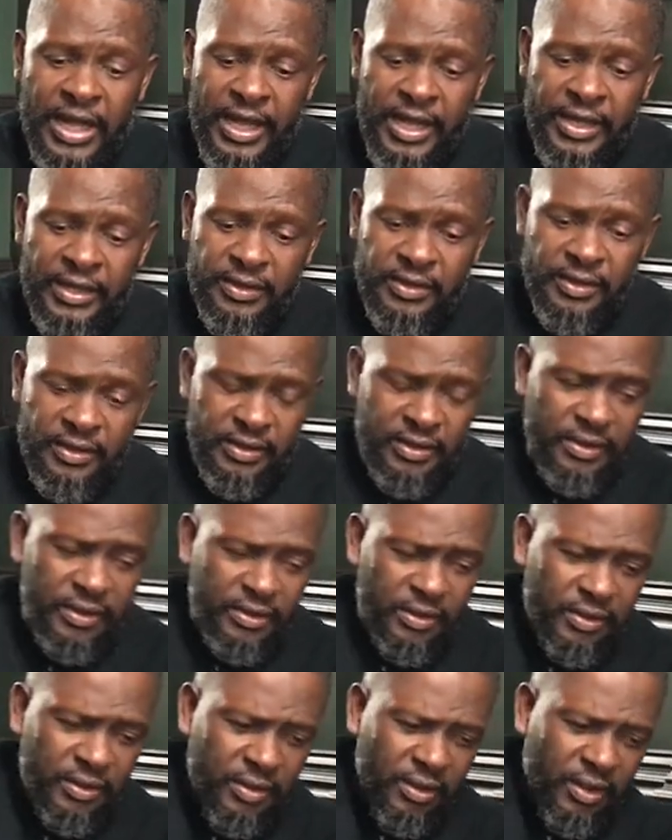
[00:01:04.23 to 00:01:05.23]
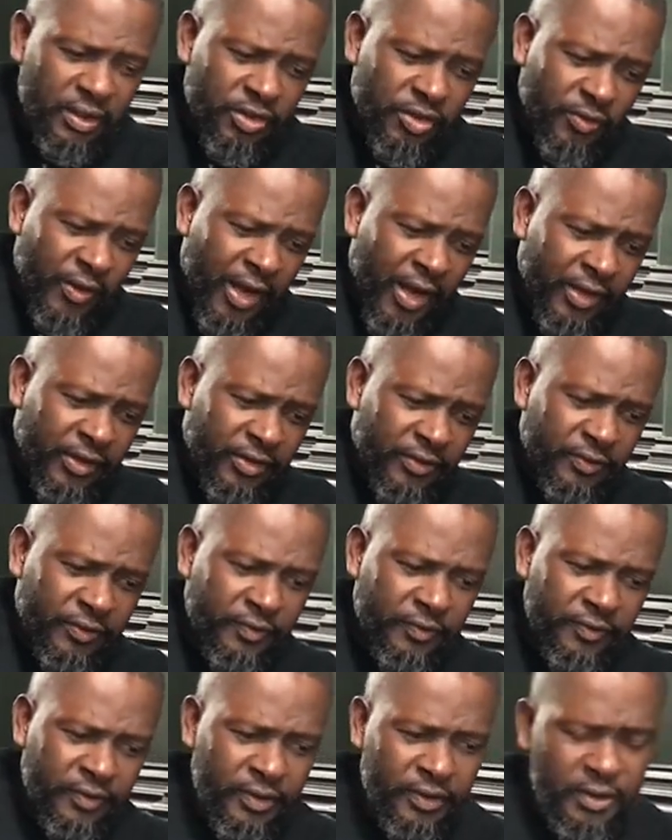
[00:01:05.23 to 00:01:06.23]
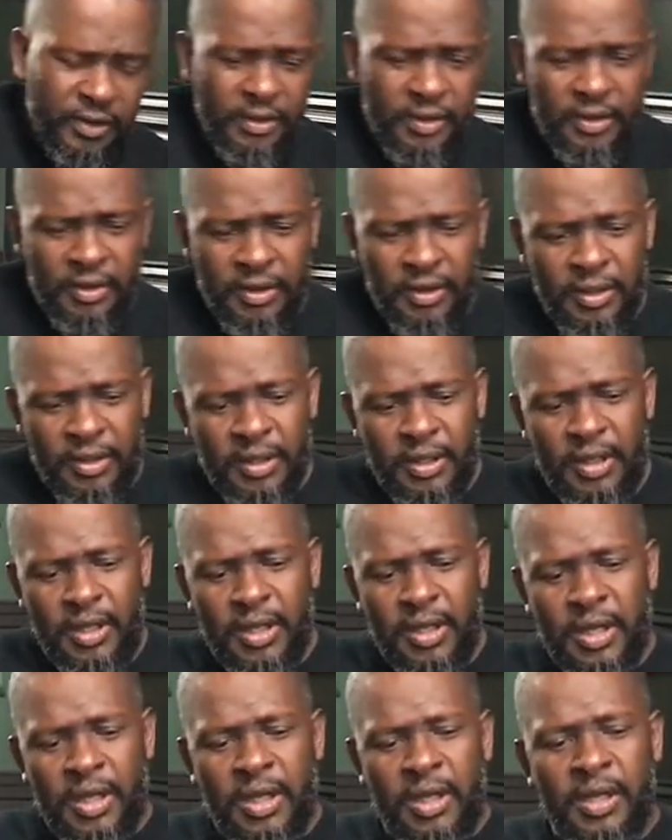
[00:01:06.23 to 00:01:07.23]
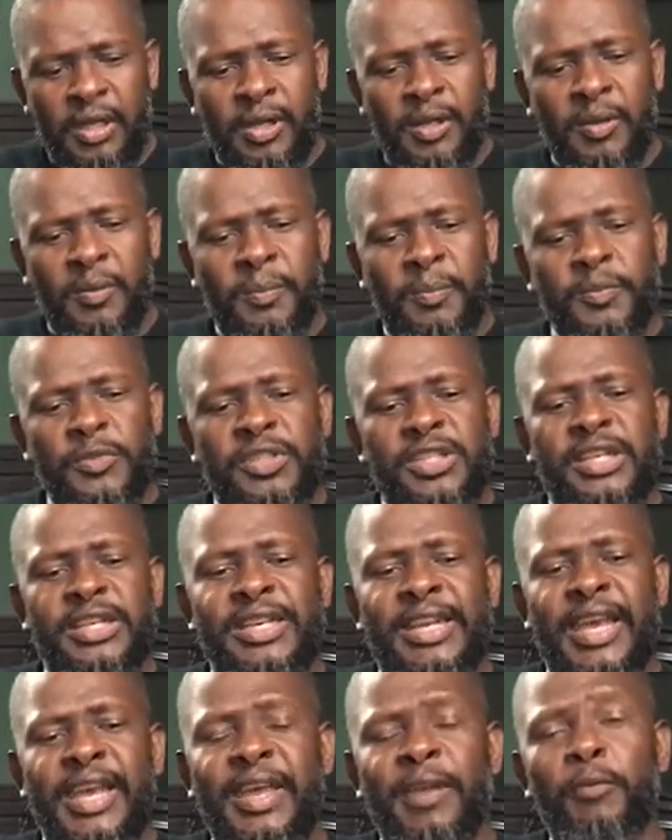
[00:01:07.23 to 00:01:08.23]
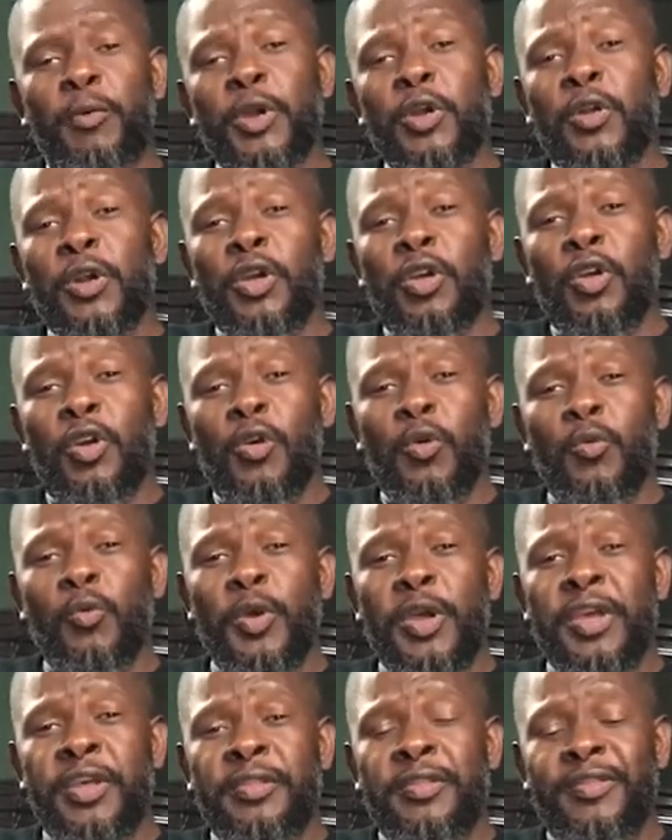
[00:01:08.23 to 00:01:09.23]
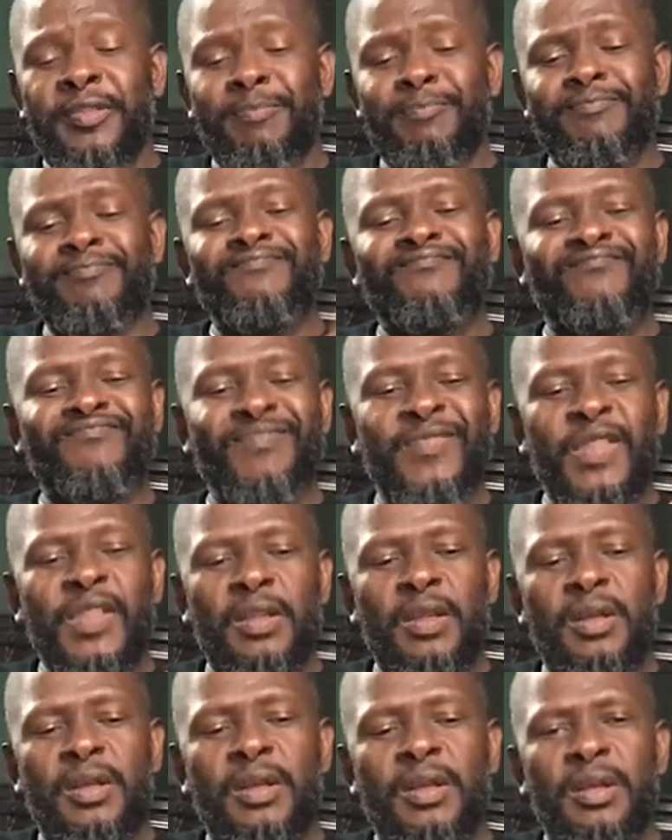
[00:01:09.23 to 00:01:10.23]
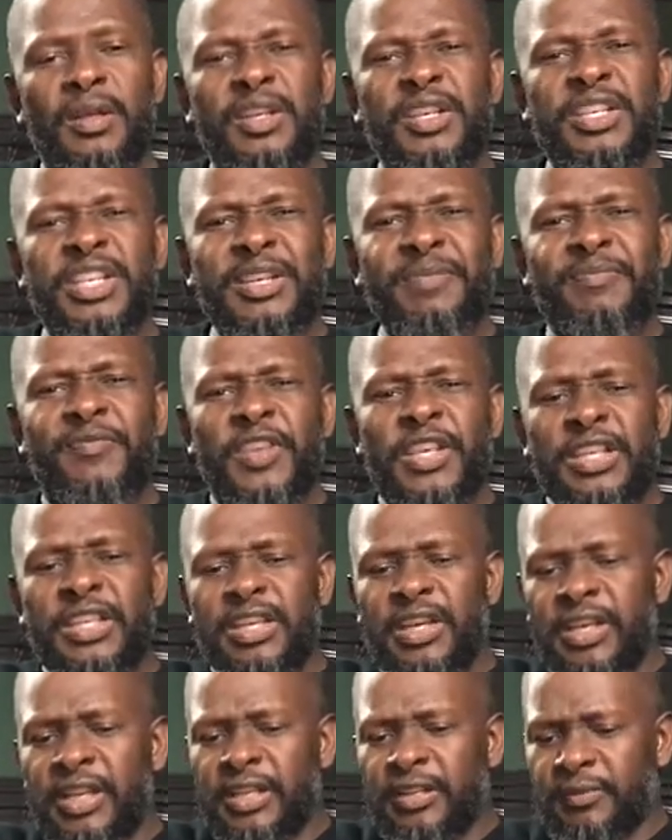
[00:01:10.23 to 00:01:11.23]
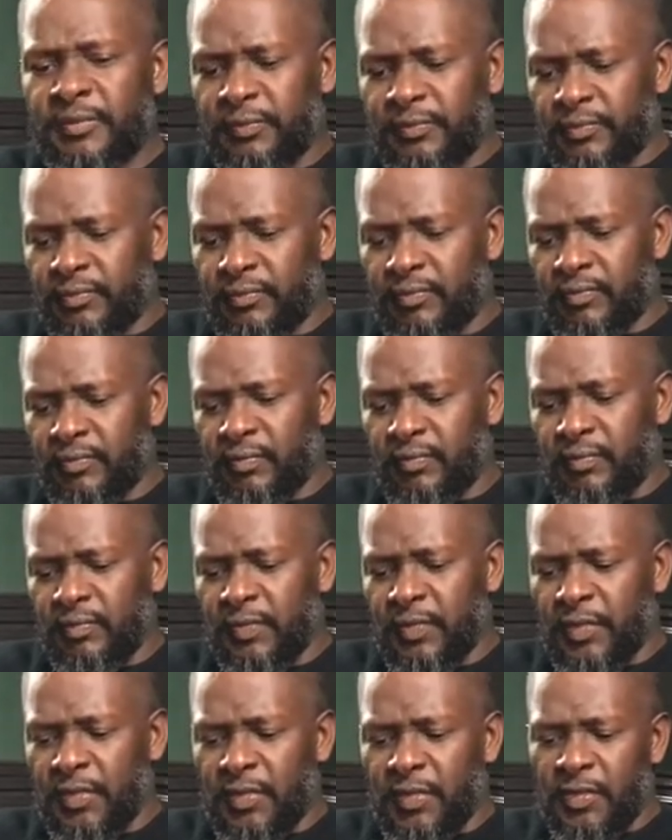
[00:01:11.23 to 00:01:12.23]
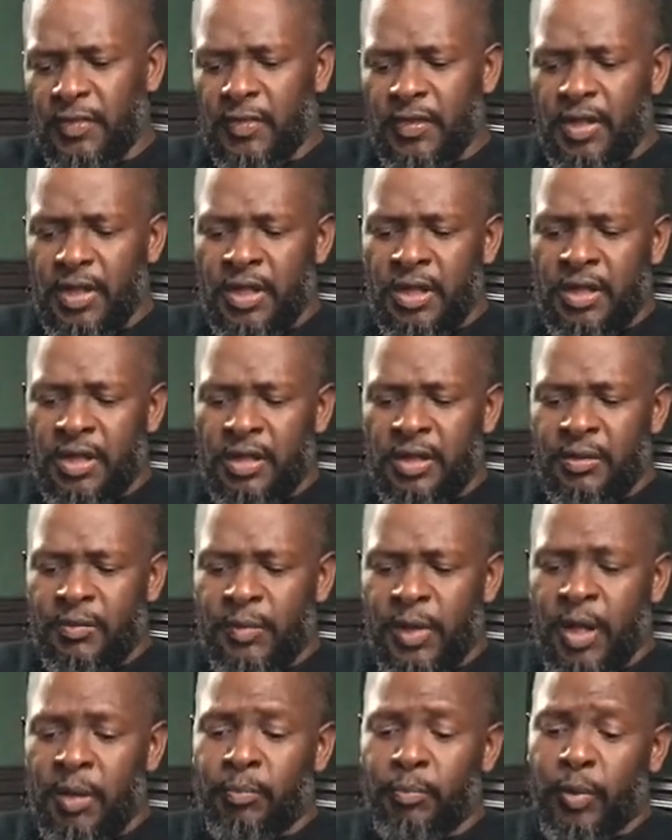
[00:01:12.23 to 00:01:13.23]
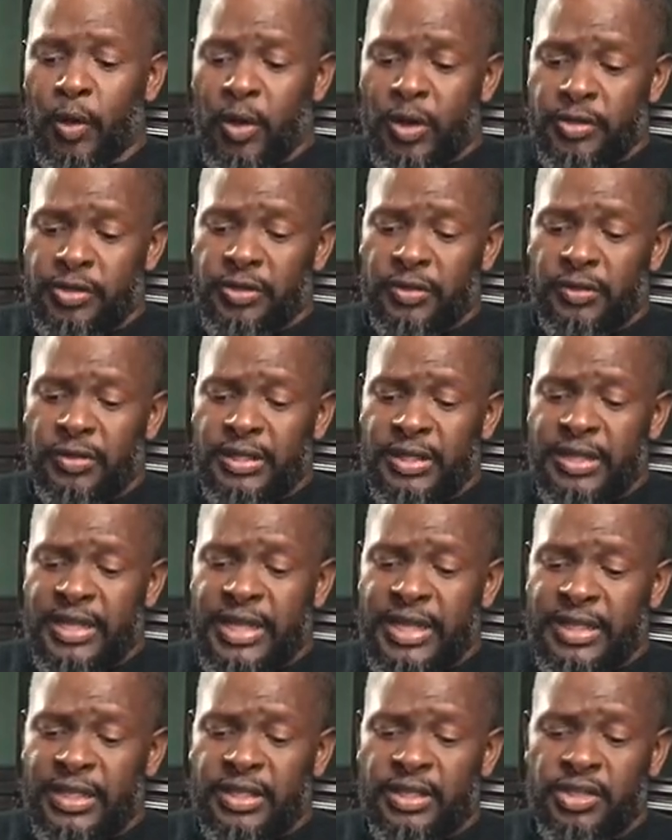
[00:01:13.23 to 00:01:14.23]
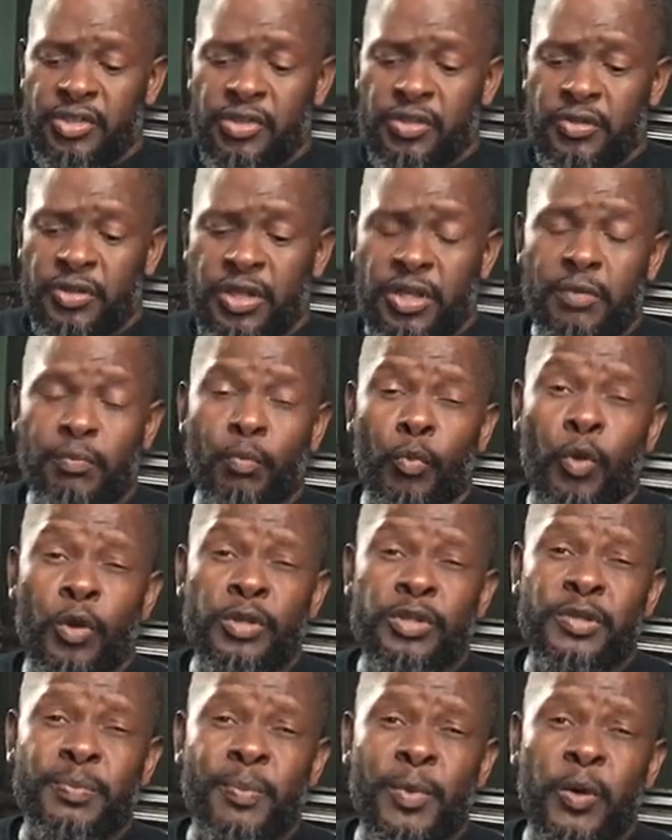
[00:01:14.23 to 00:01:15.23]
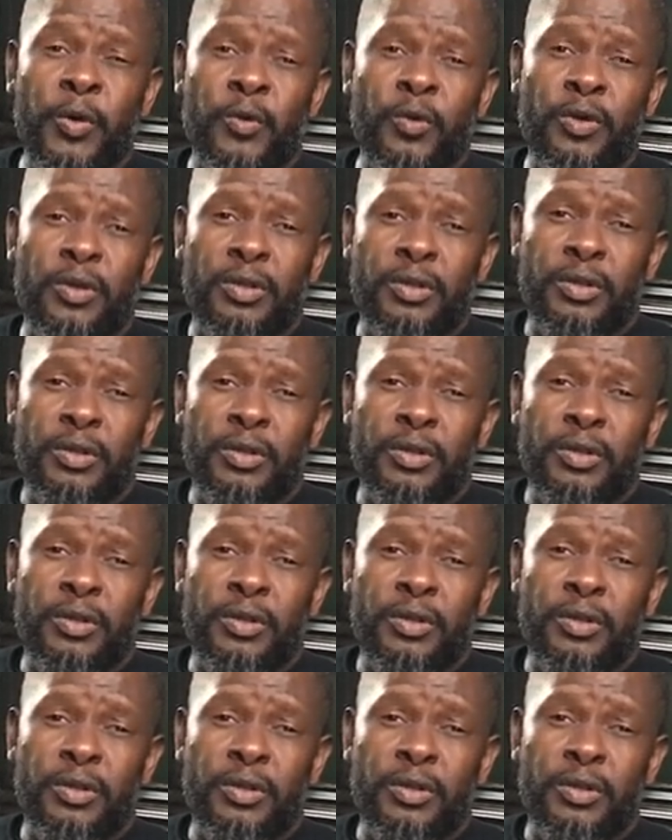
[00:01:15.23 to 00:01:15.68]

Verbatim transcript: nice, attractive. Um, today we're going to go with deep D cut. Um, I'm partial to that because you get more smoke,